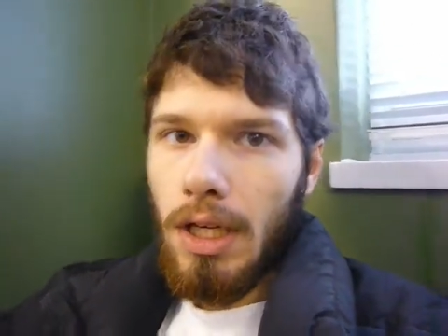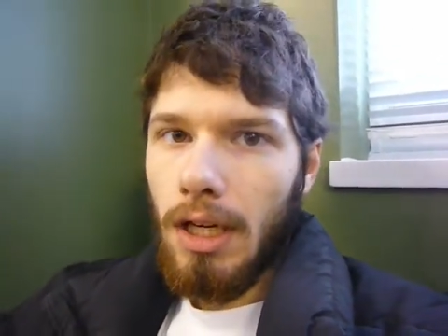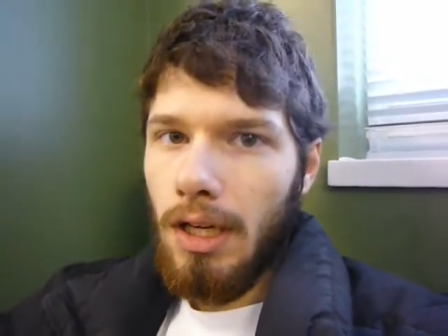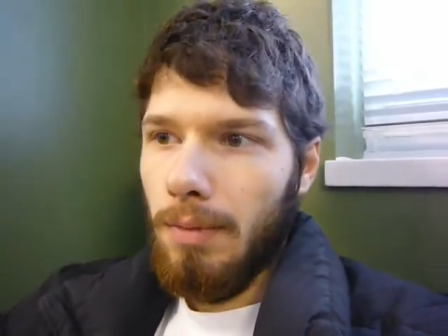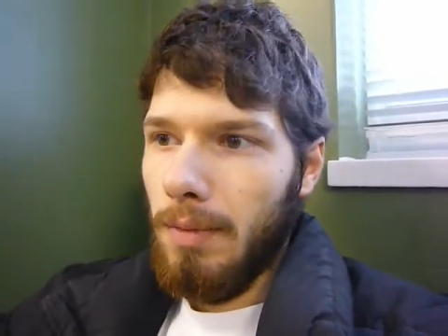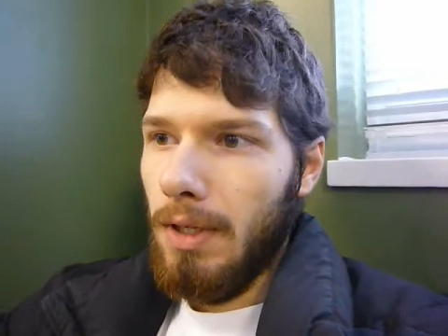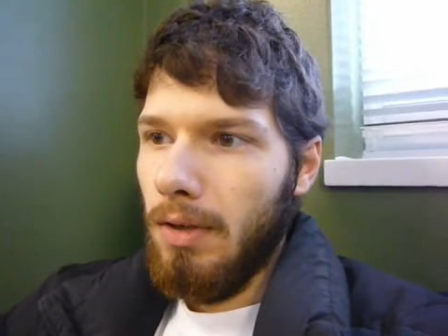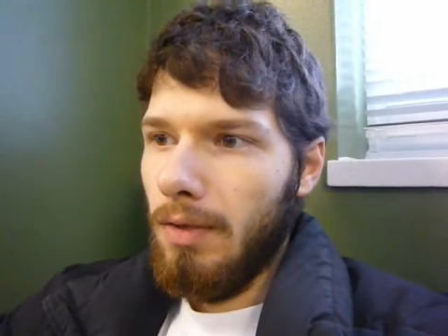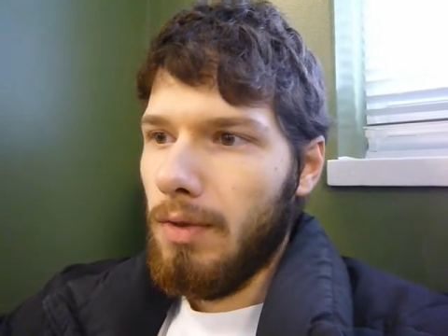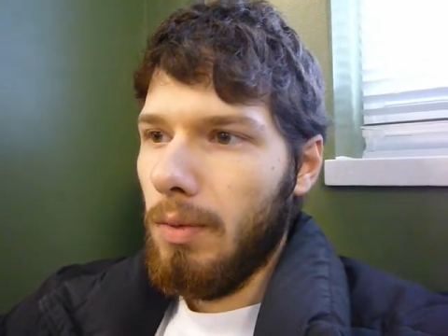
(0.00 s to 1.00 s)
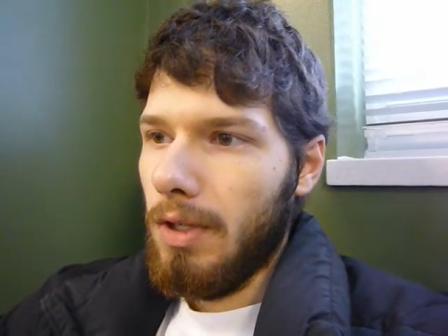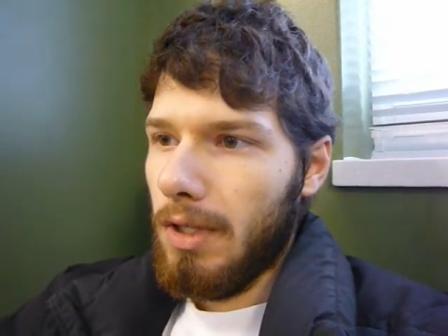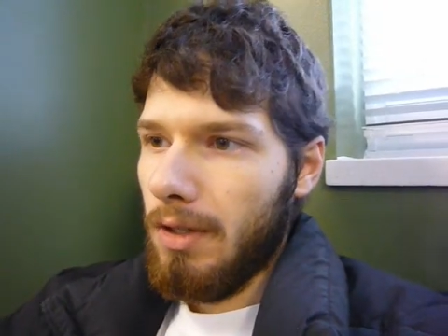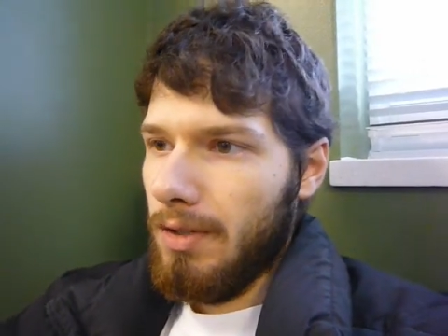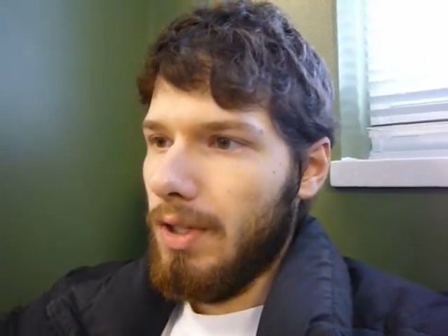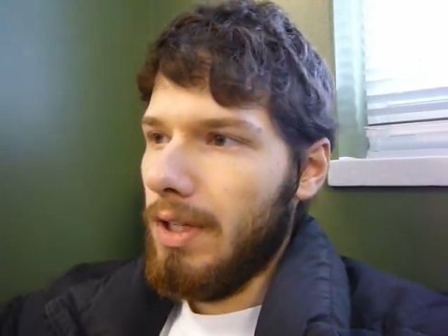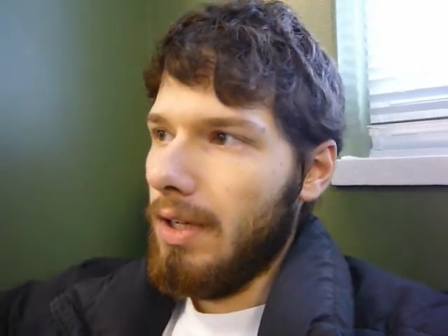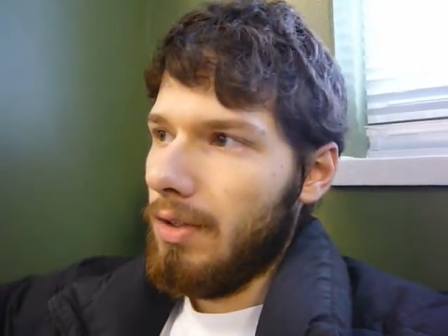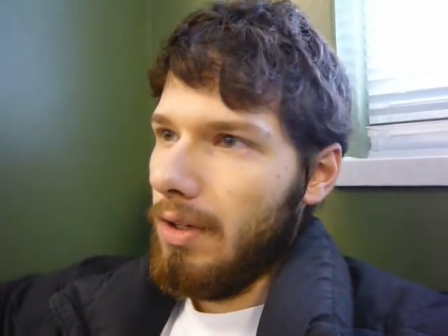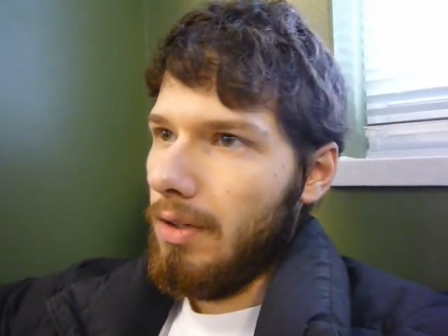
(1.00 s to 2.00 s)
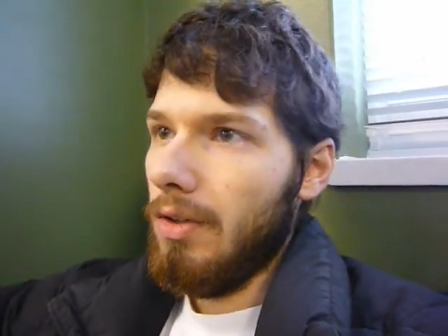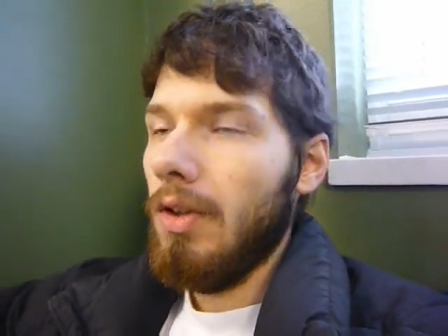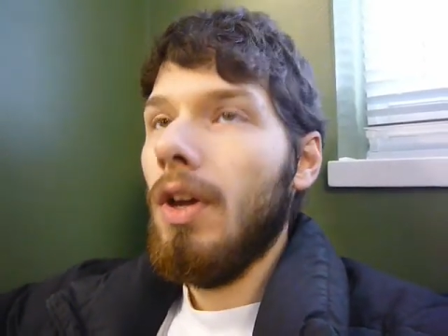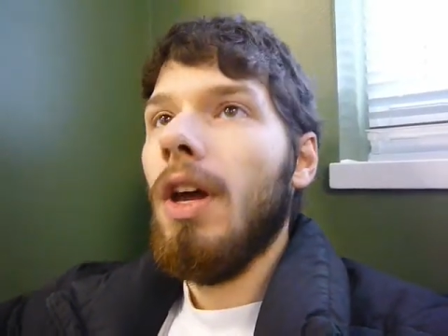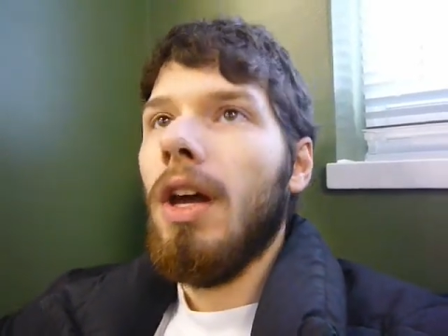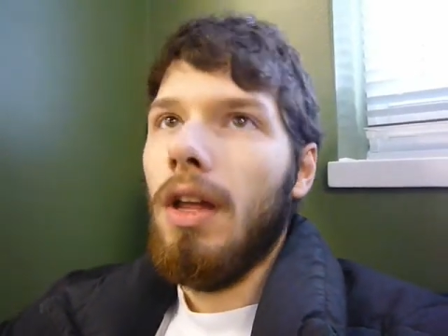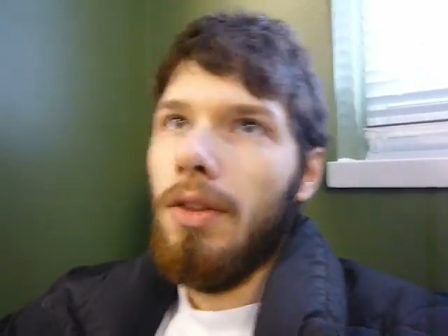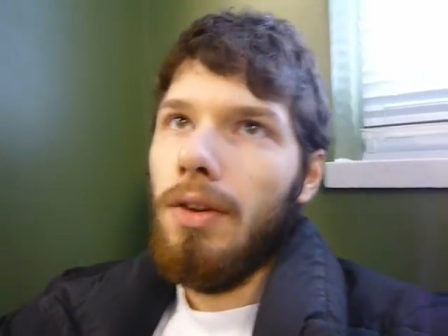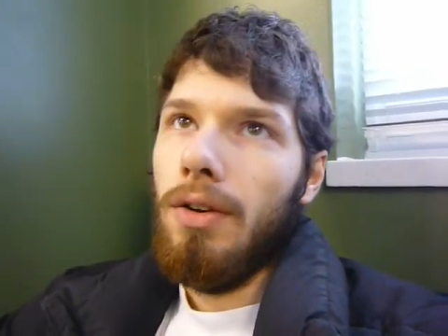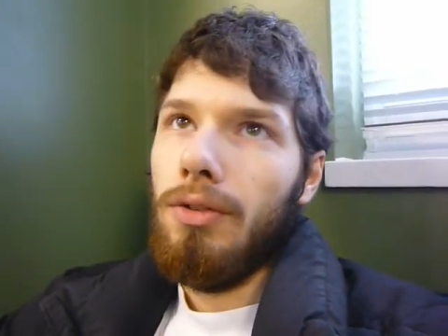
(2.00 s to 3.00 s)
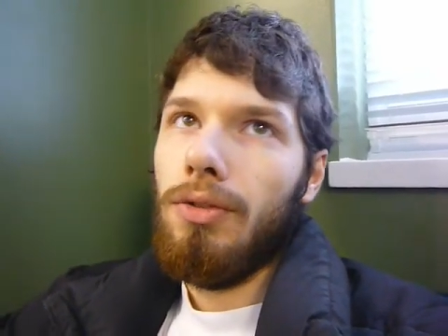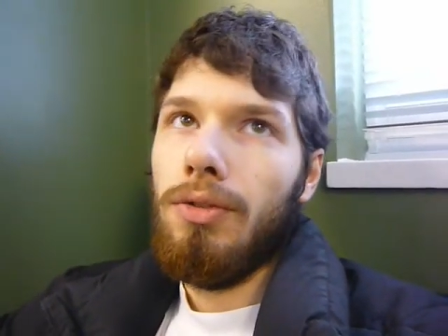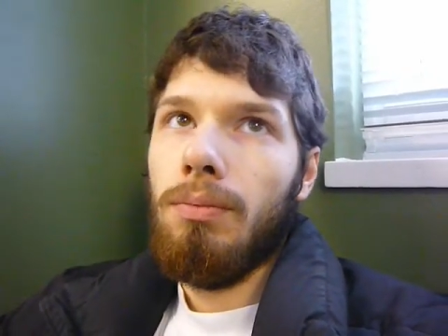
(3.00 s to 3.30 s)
and you have to walk across a desert, and there's